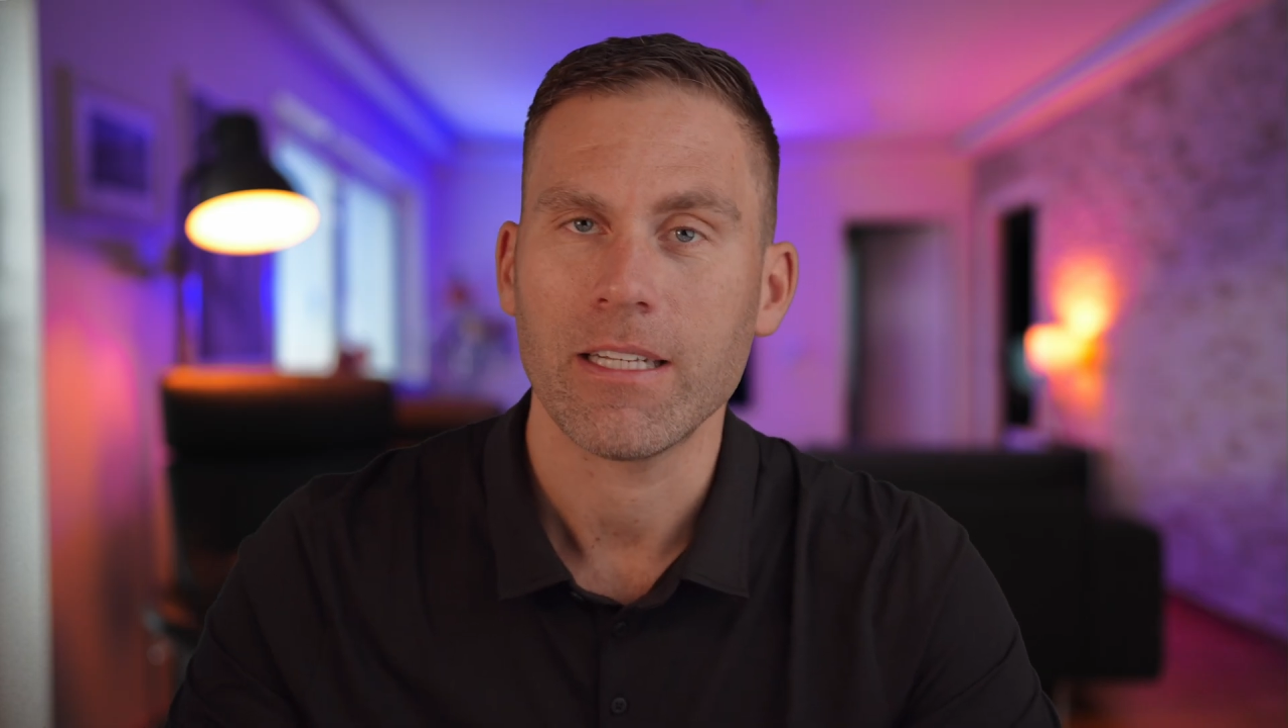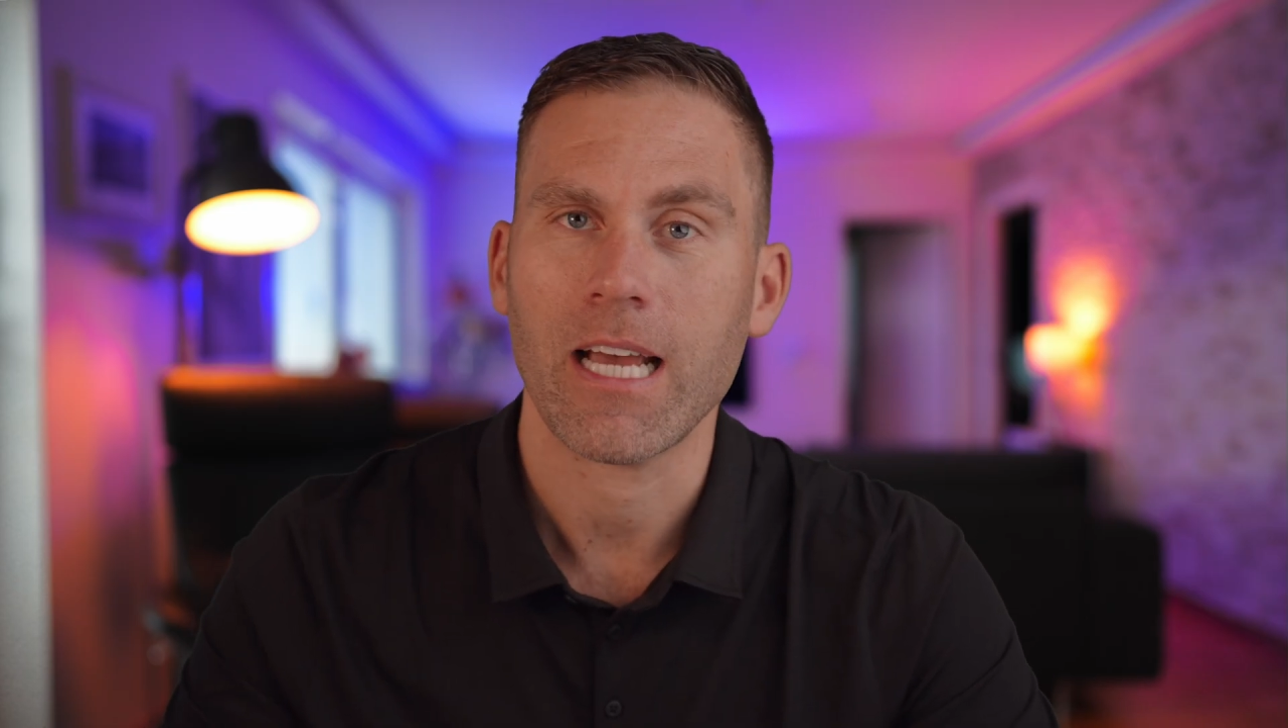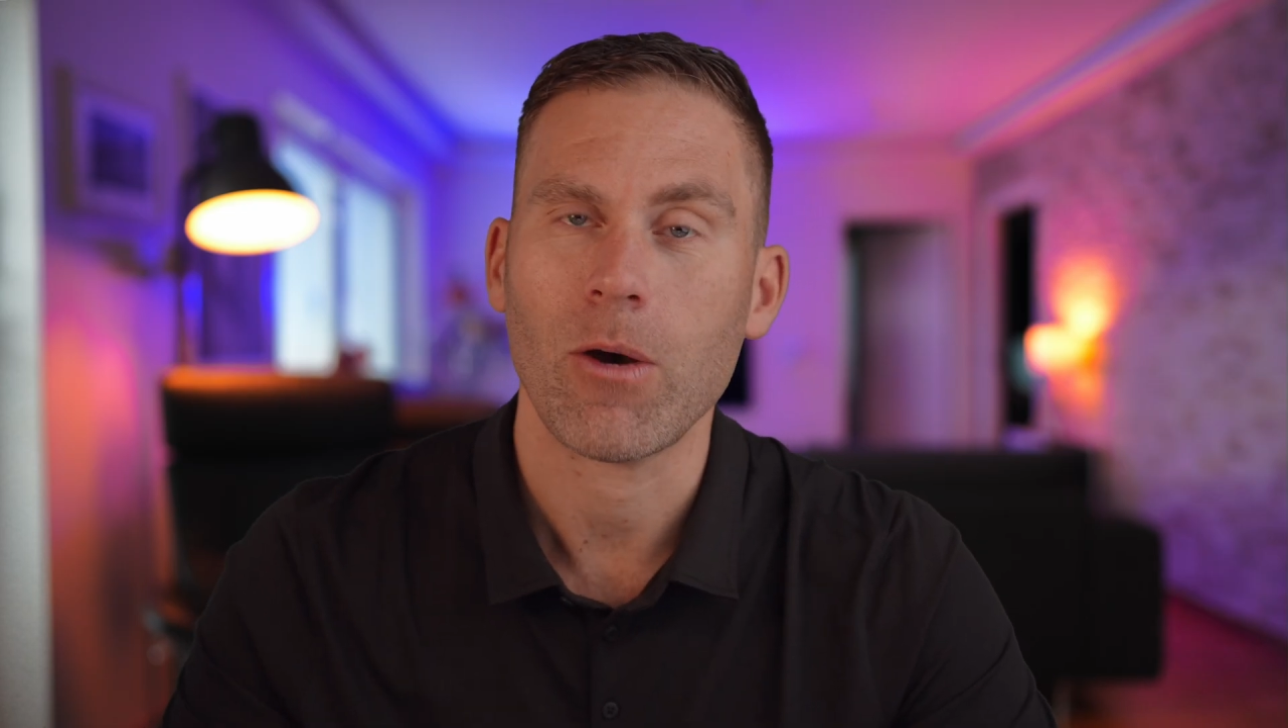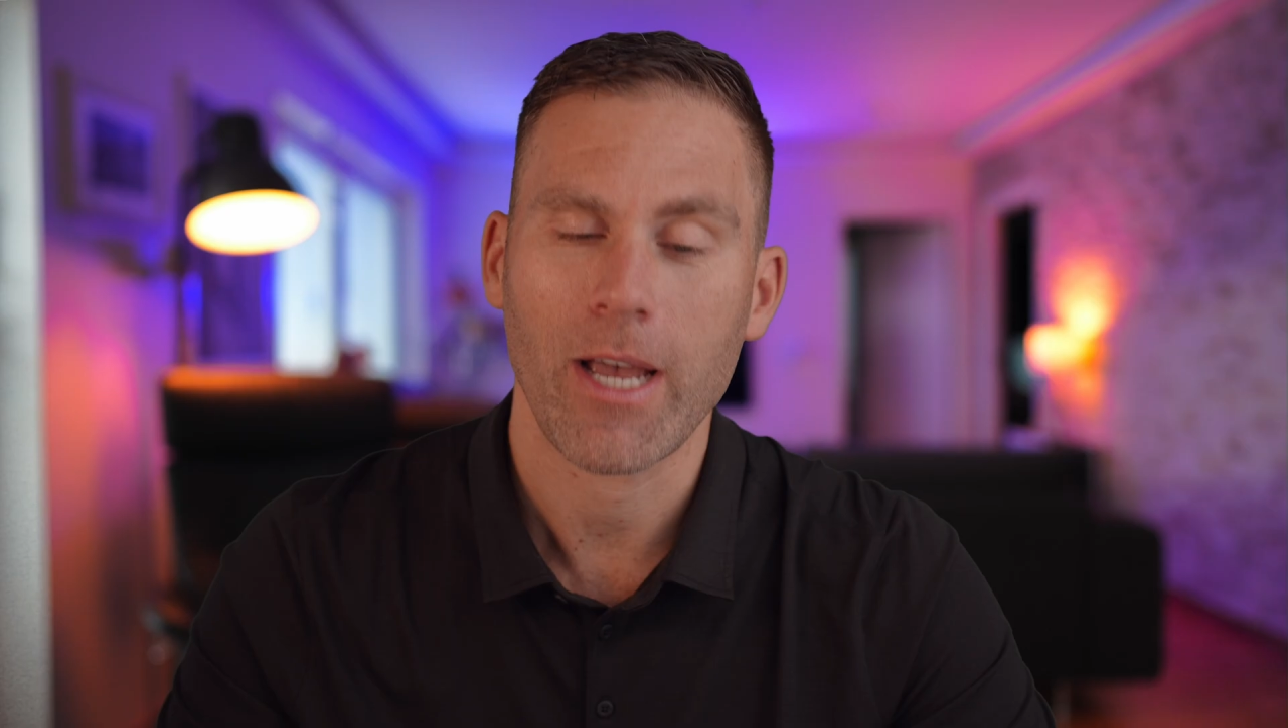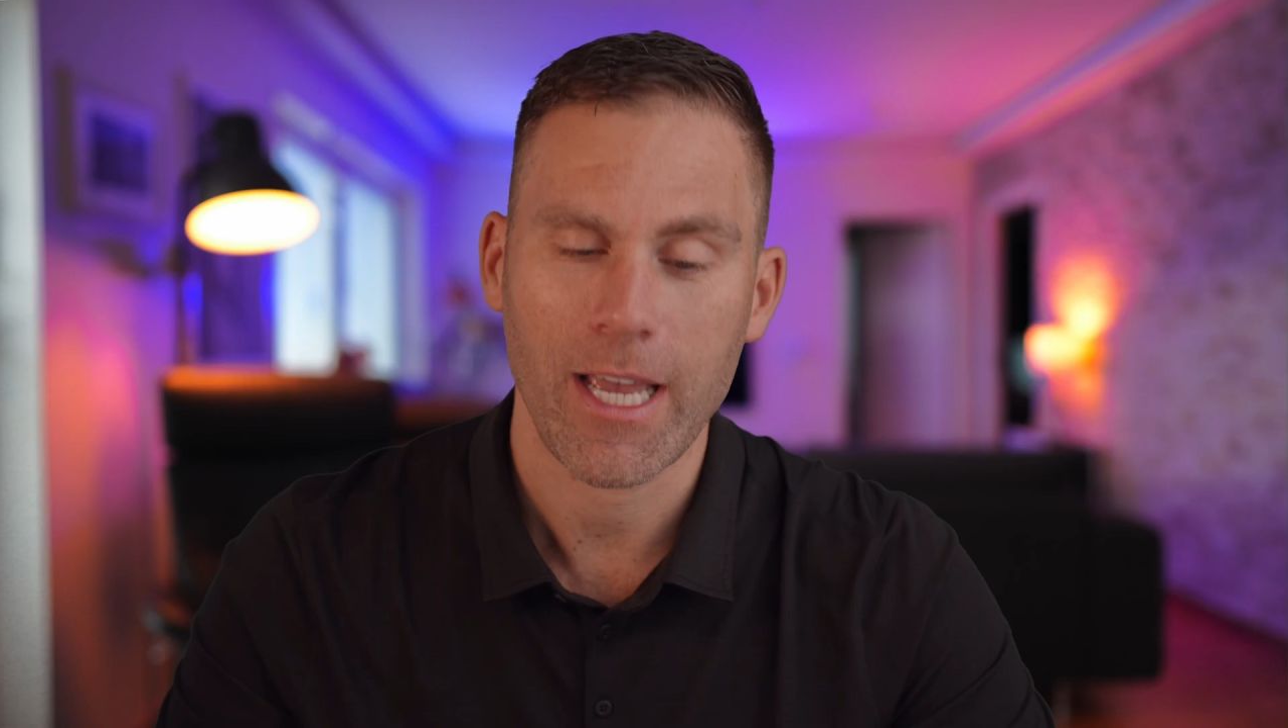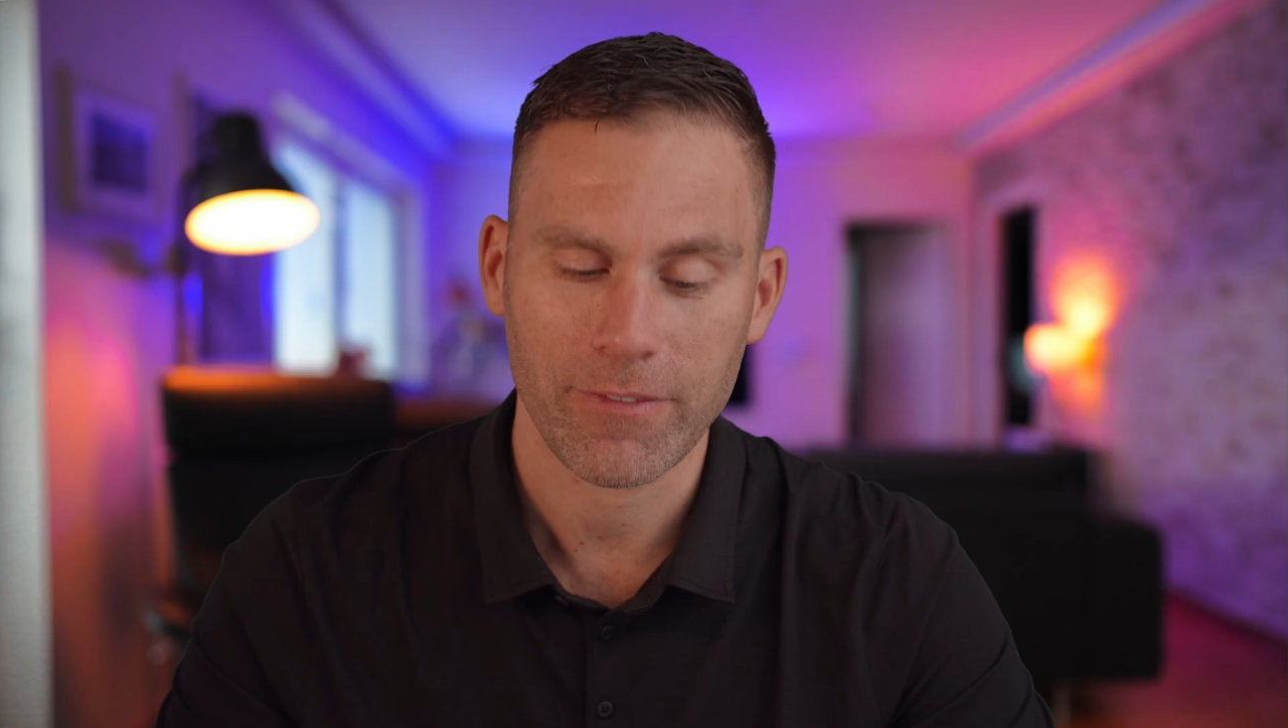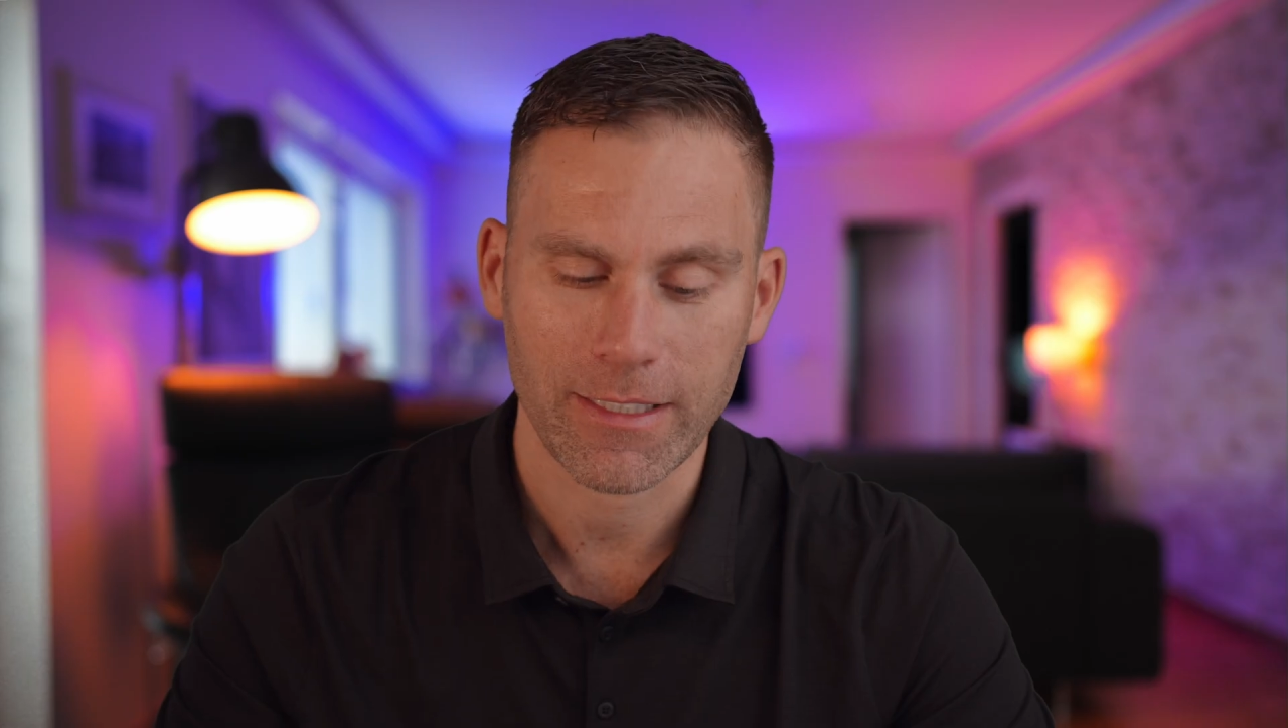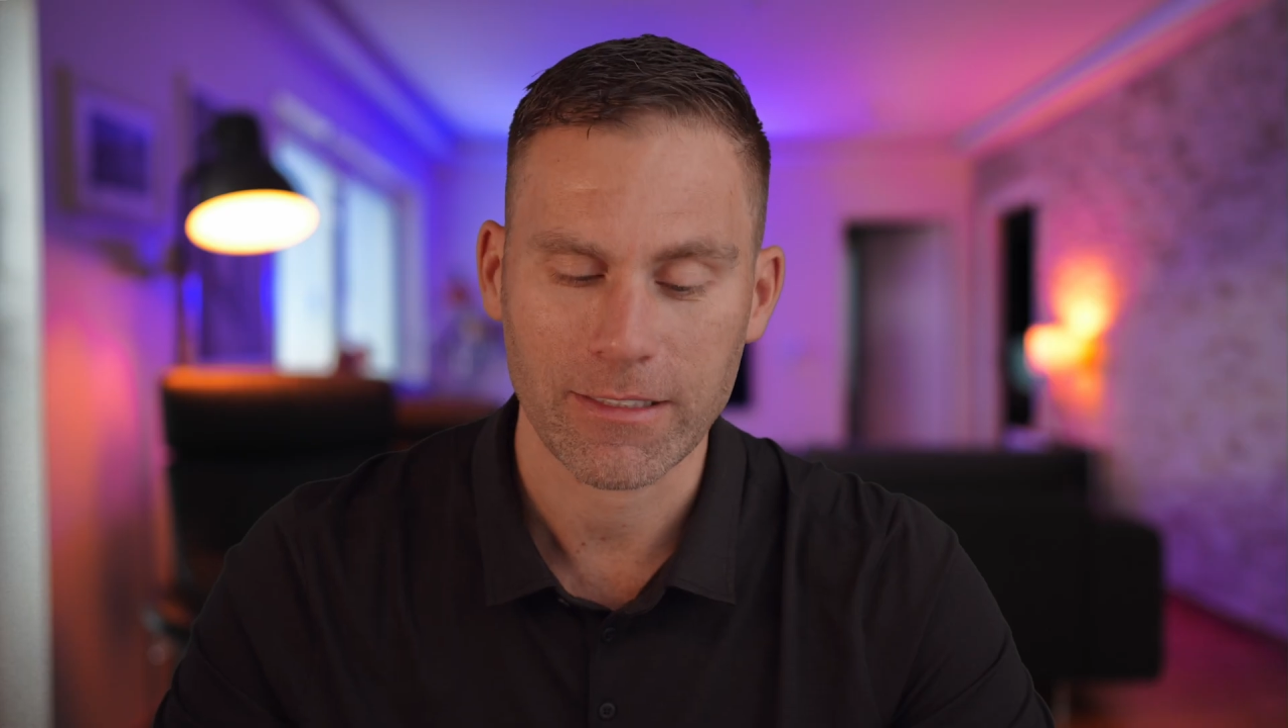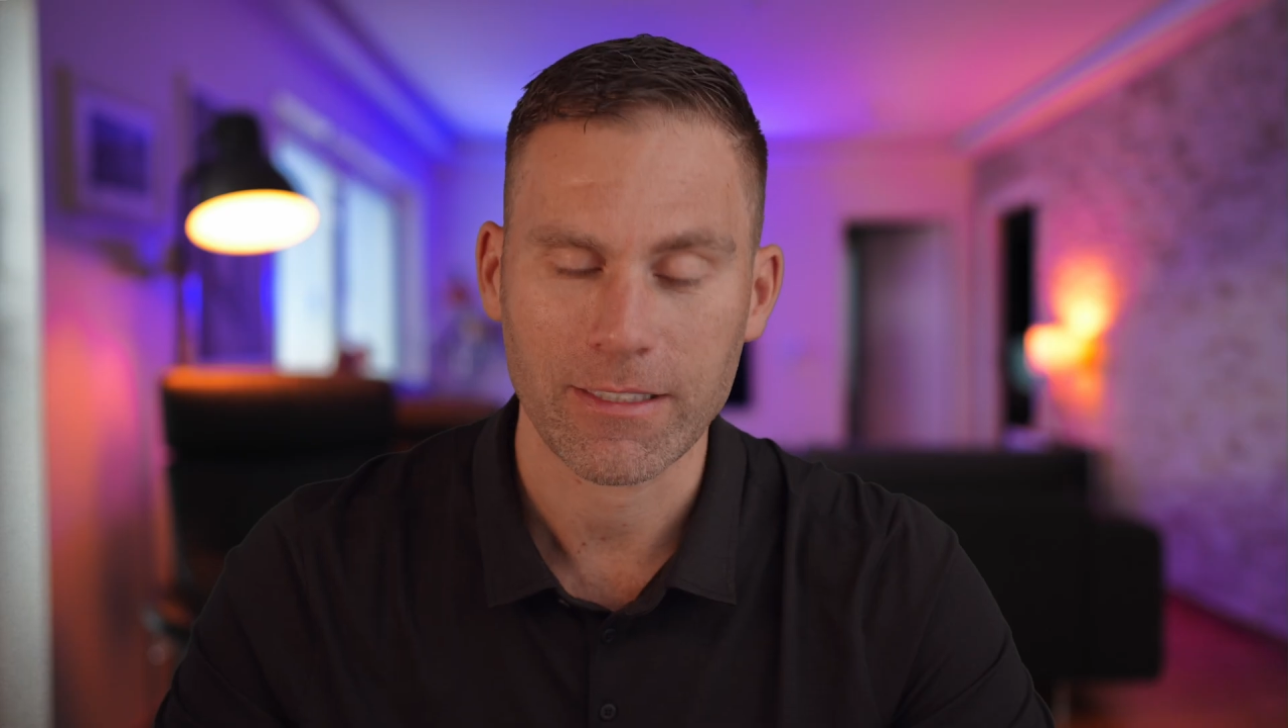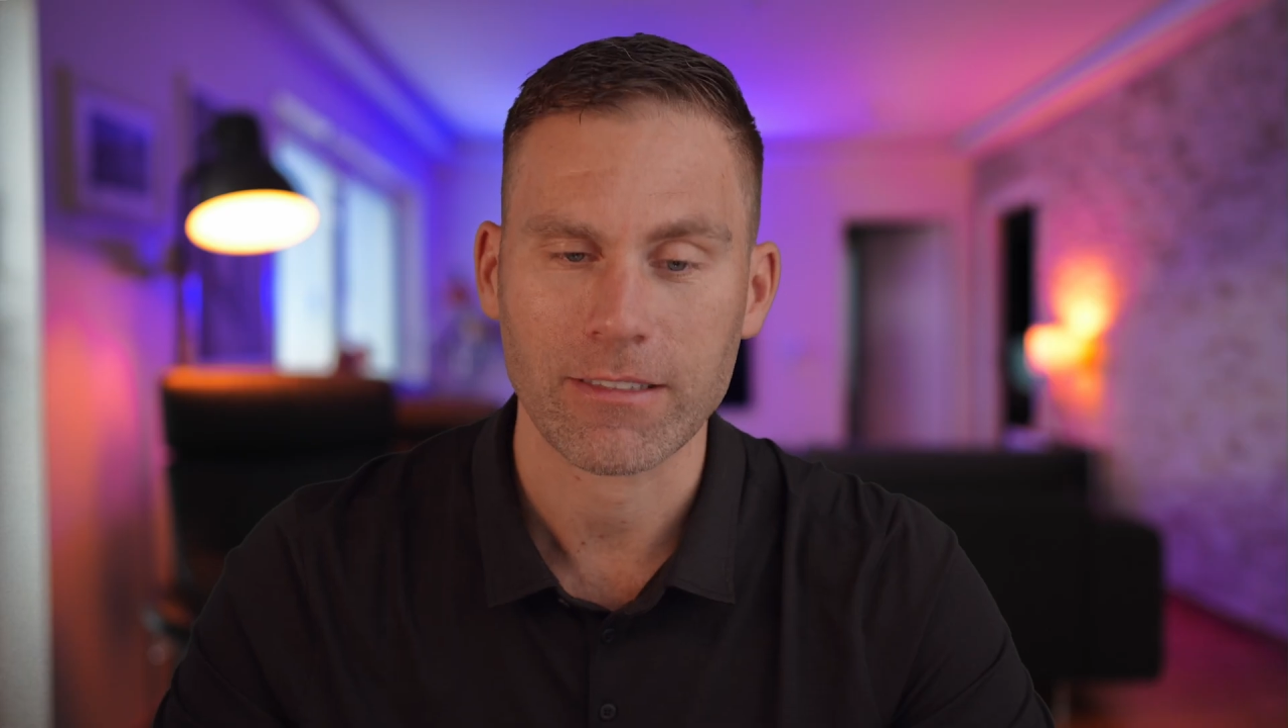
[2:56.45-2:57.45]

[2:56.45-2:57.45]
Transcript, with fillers: now I have this